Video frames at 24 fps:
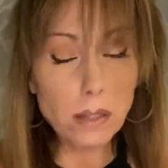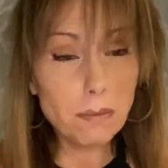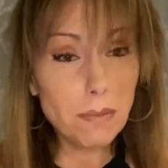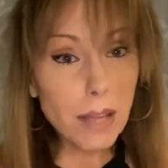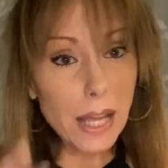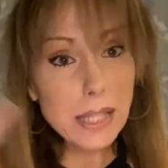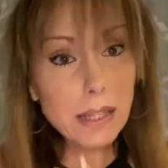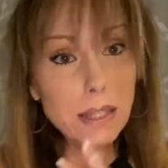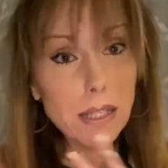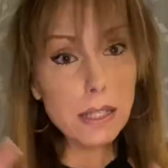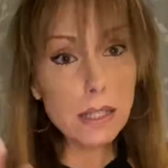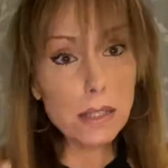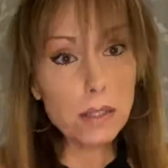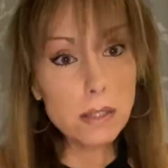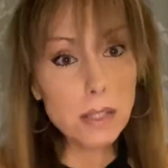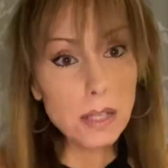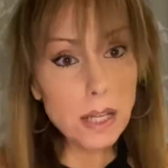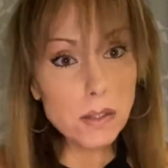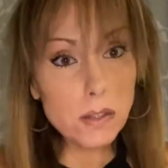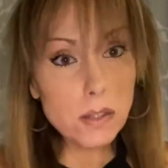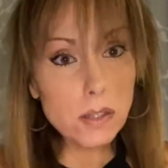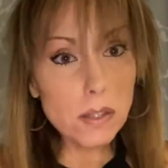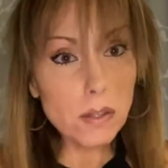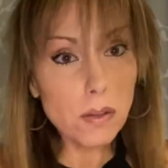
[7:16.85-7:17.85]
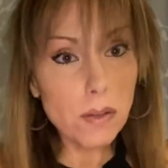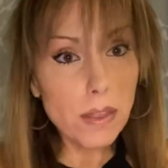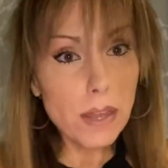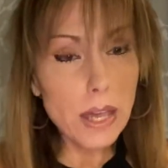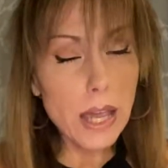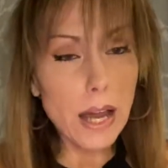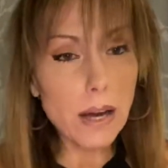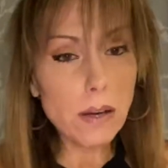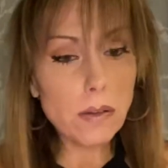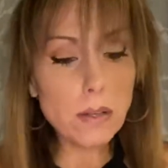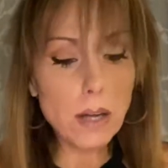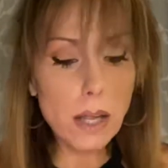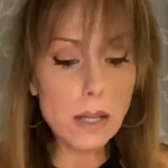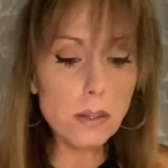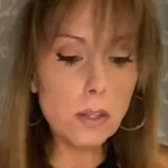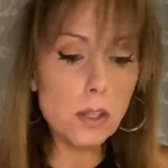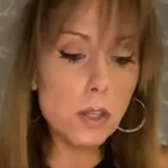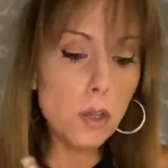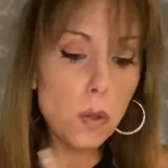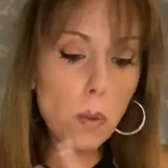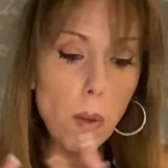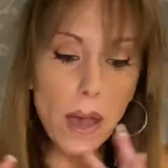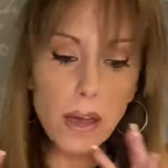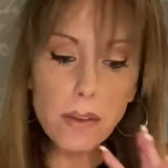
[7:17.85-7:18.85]
Not that it's not still there, not that
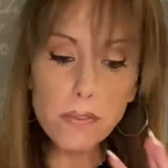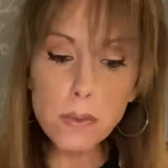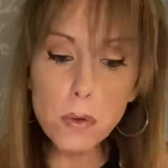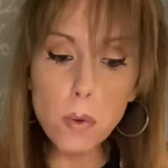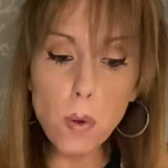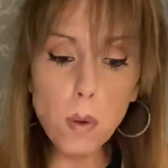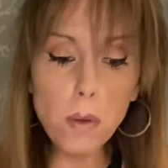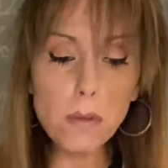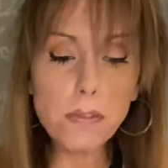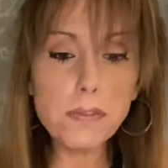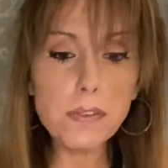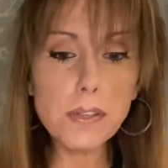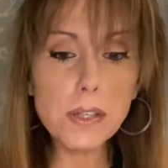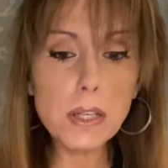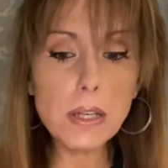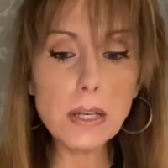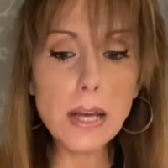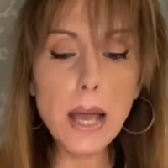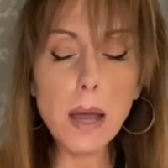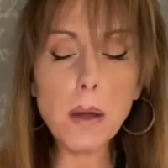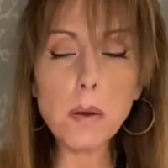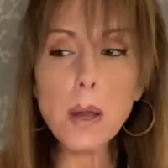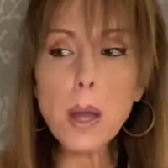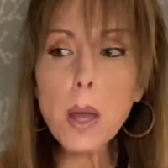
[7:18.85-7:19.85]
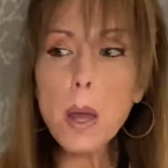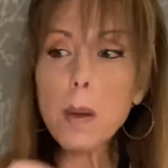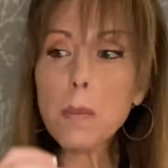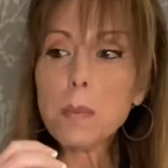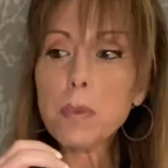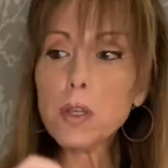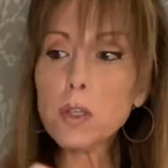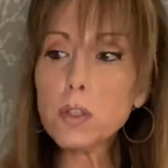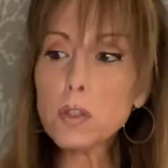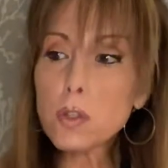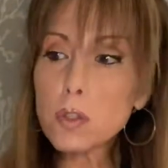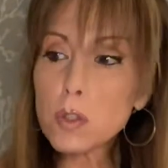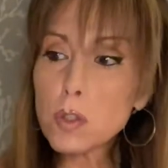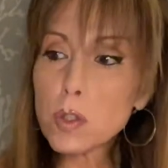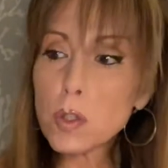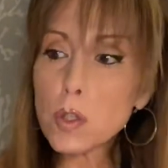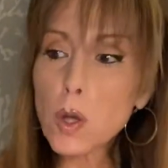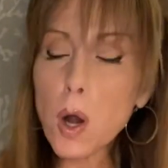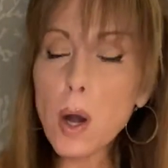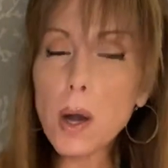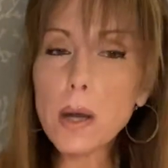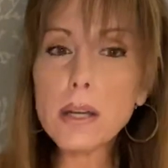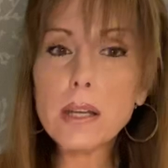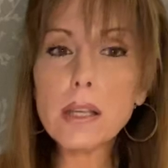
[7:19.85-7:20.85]
you have it all figured out, but you're
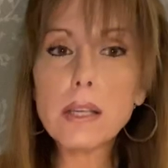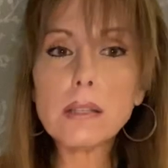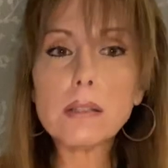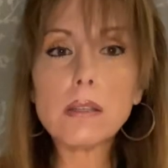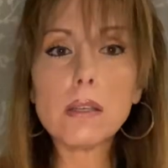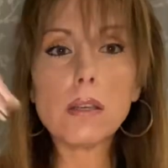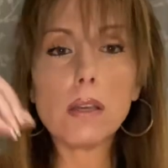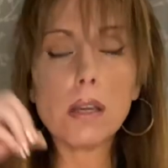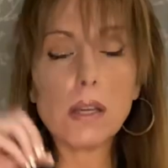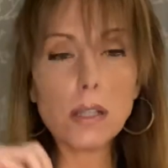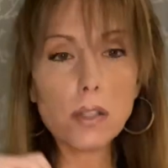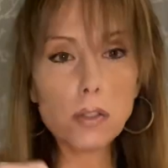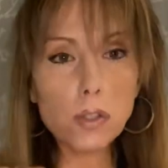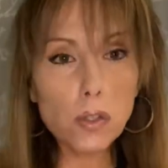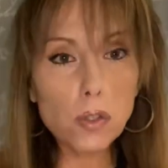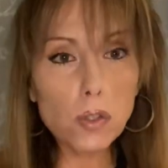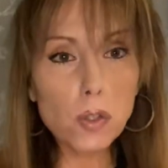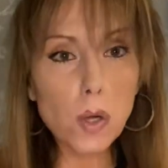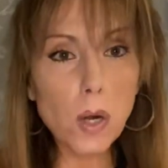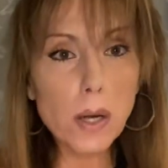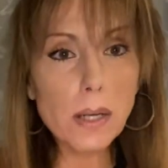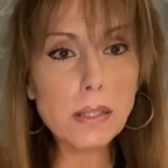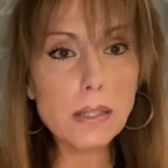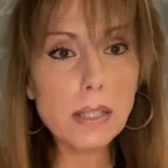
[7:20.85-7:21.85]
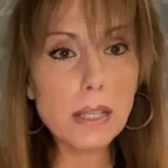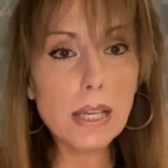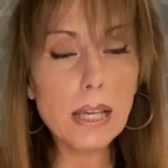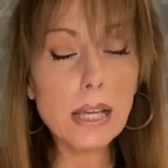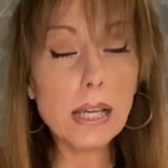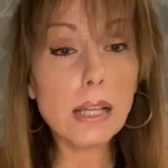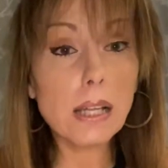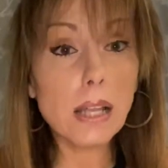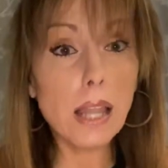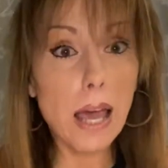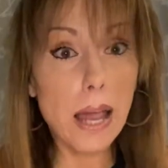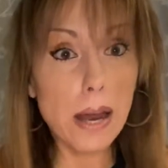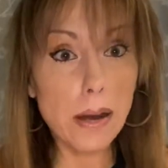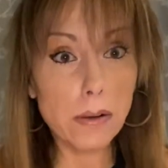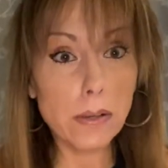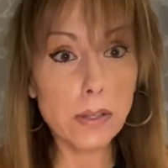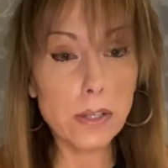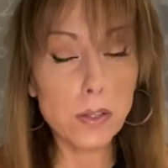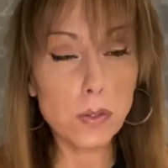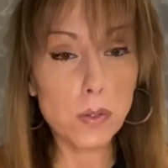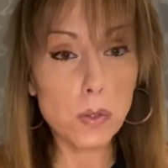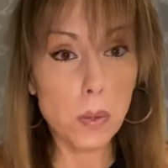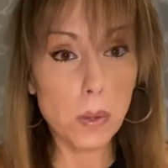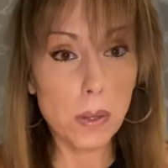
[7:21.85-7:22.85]
going to start to get
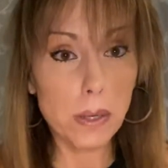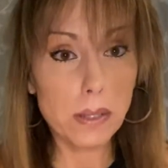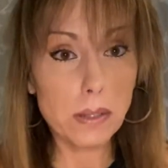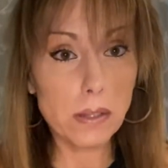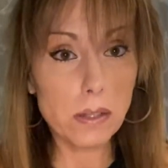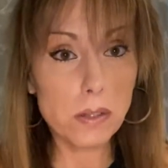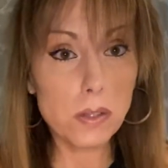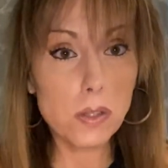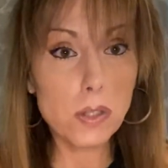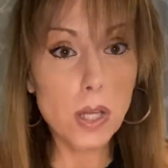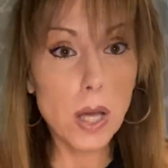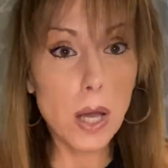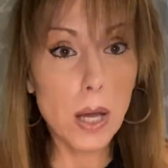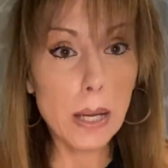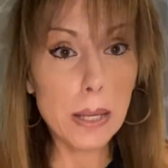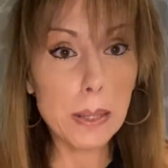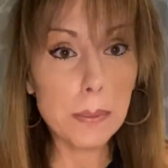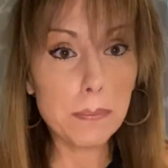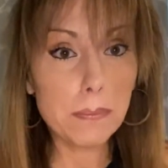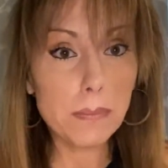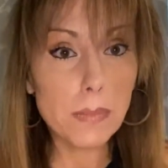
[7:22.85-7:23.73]
clarity during this time.